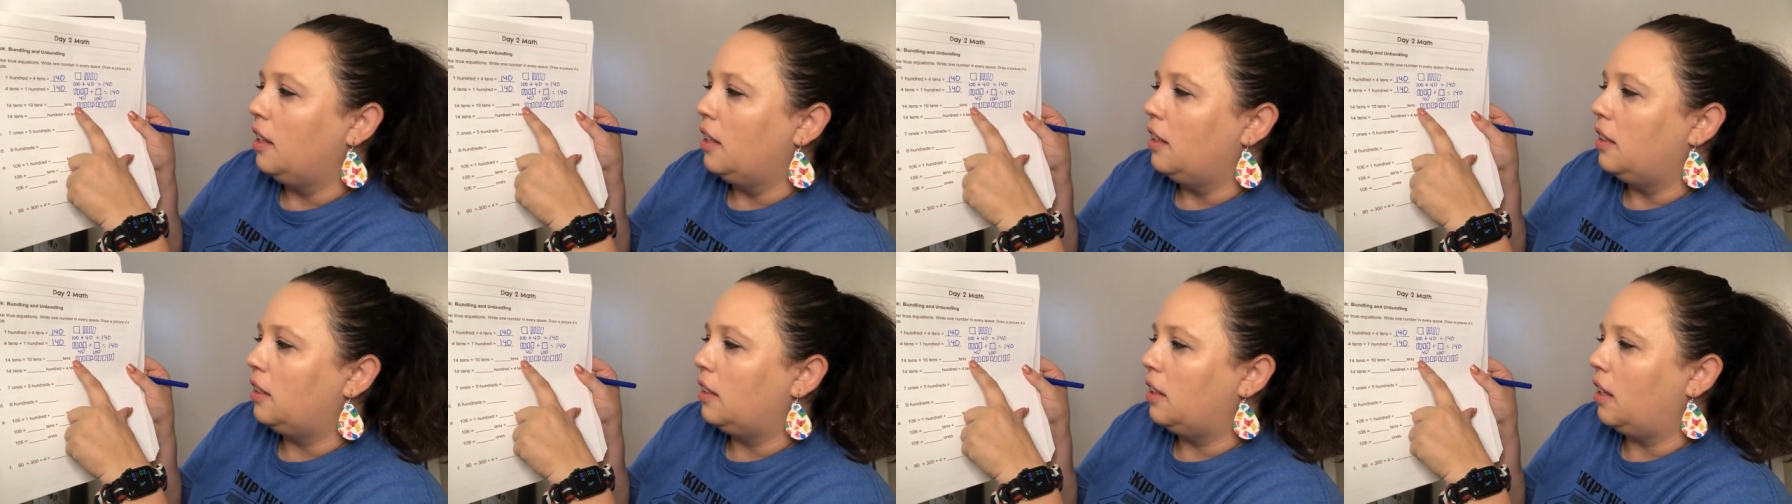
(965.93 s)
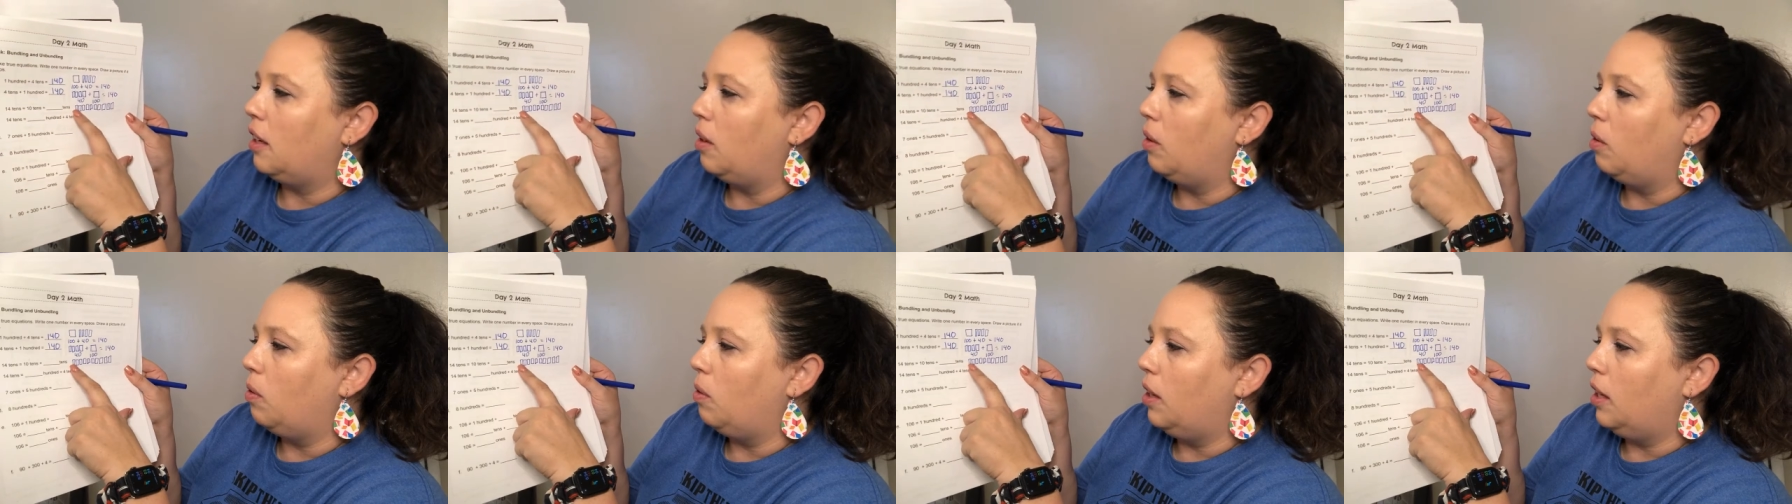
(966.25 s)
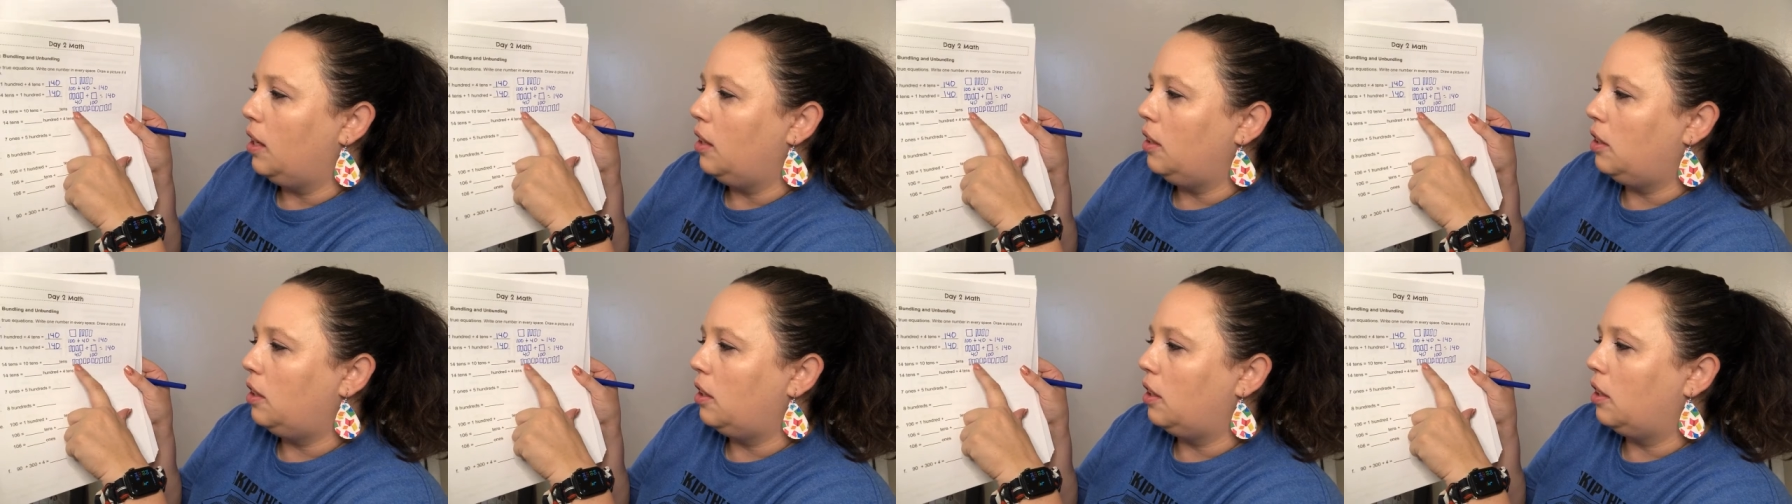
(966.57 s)
So
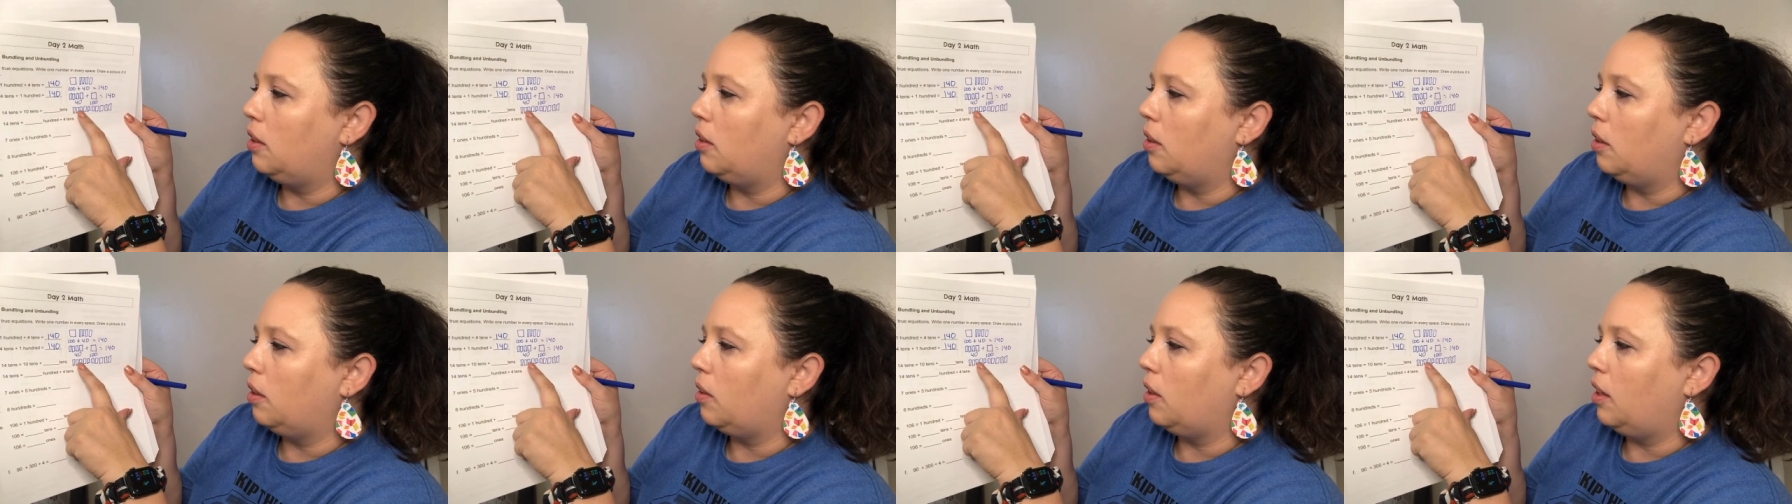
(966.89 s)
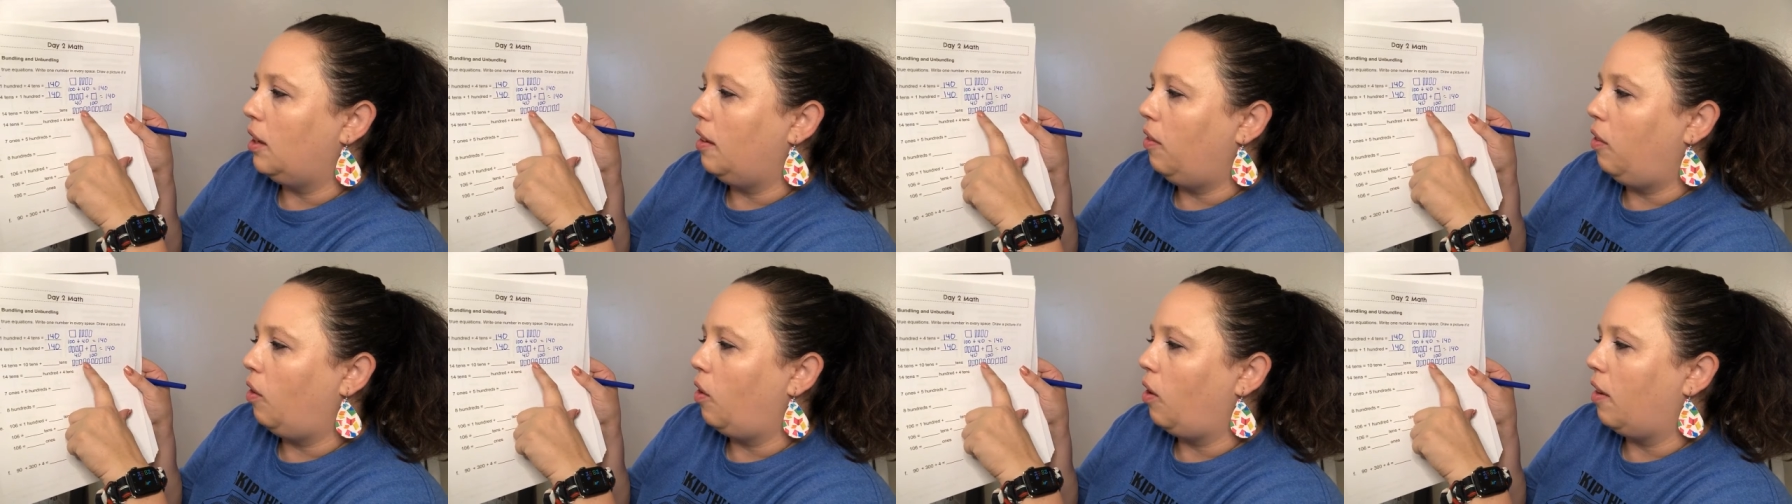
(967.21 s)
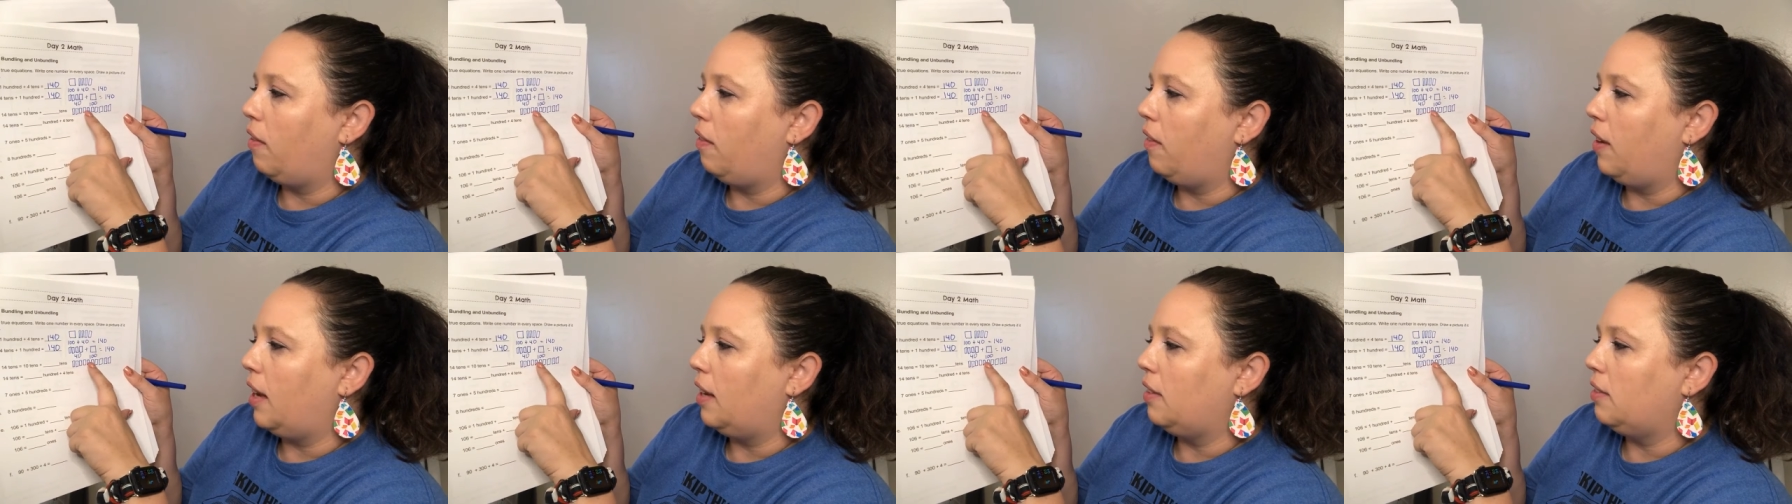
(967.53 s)
1, 2, 3, 4,
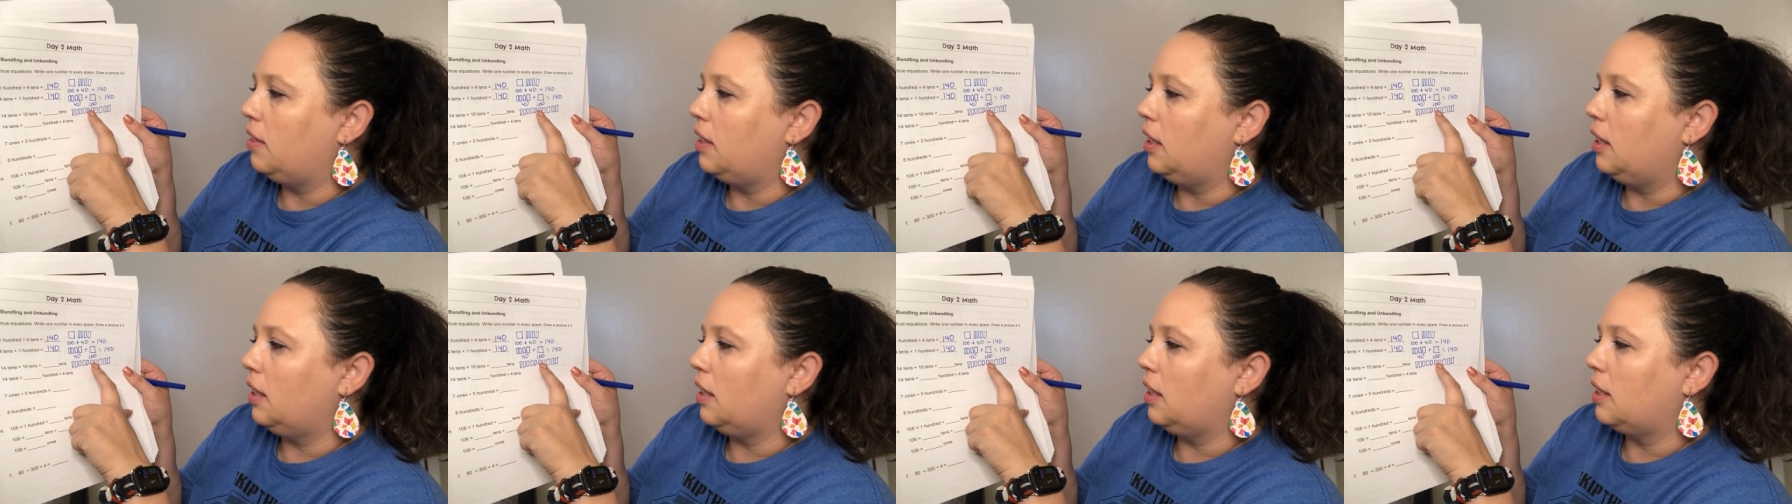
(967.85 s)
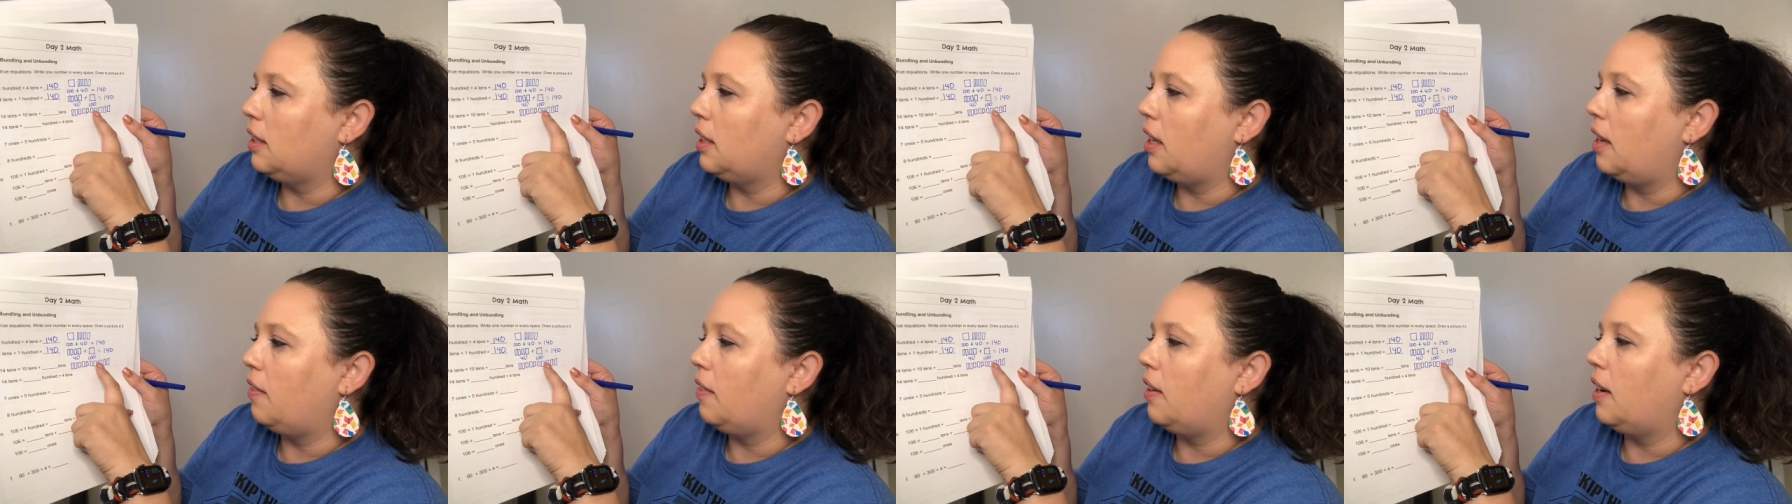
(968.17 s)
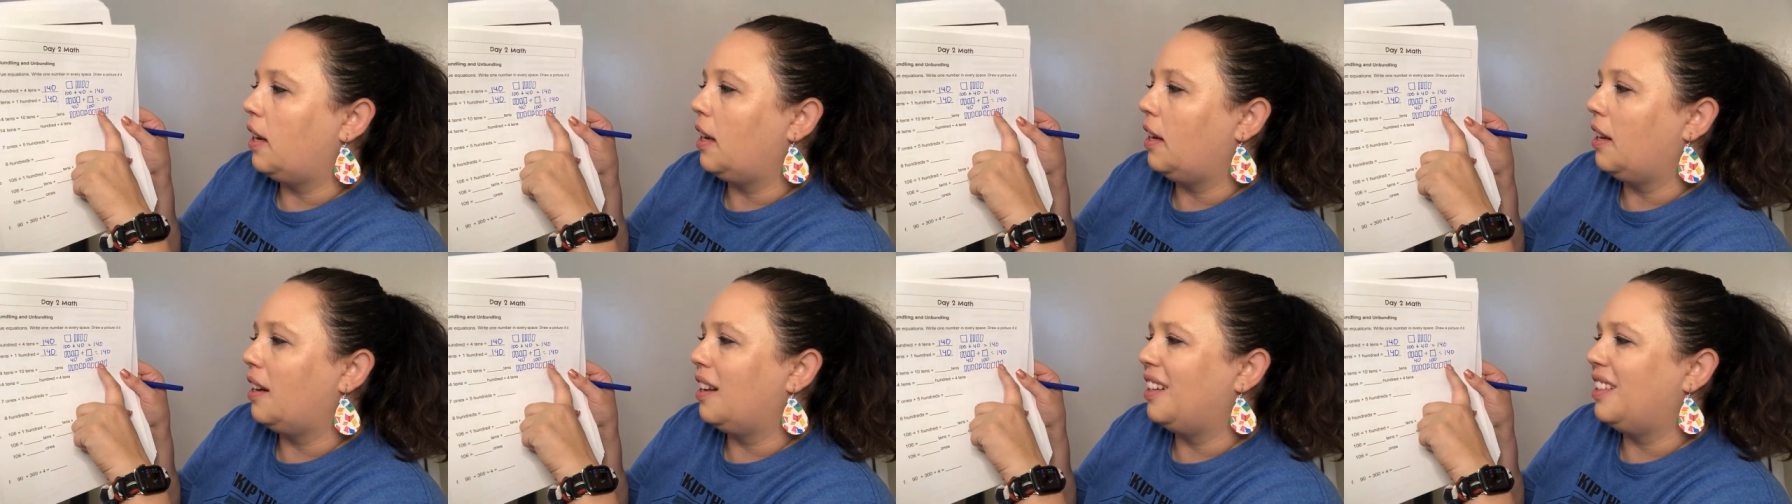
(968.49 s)
5, 6, 7,
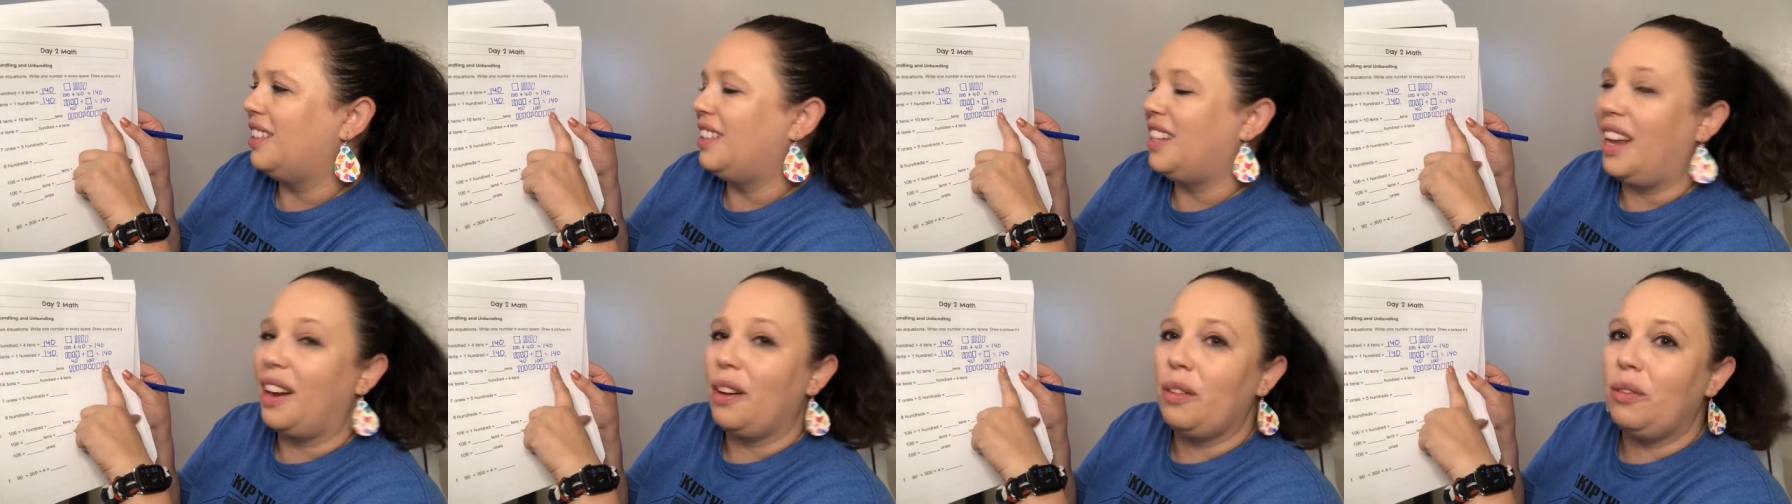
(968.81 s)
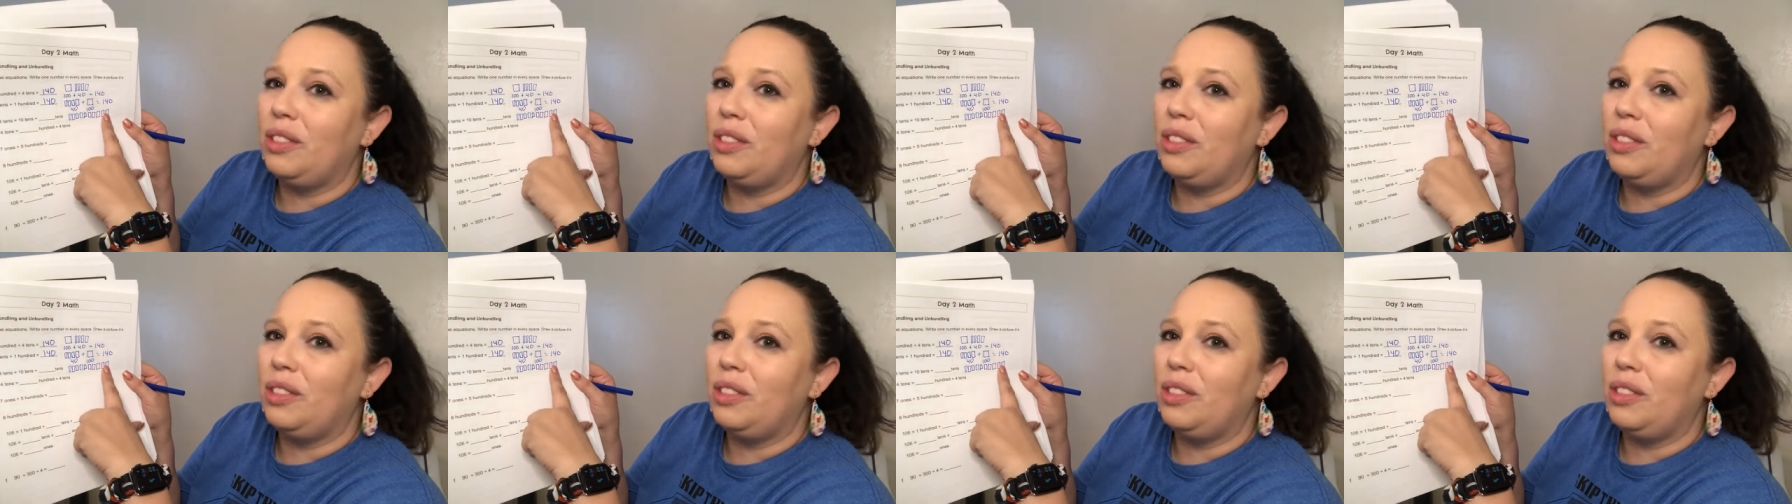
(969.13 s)
8, 9, 10,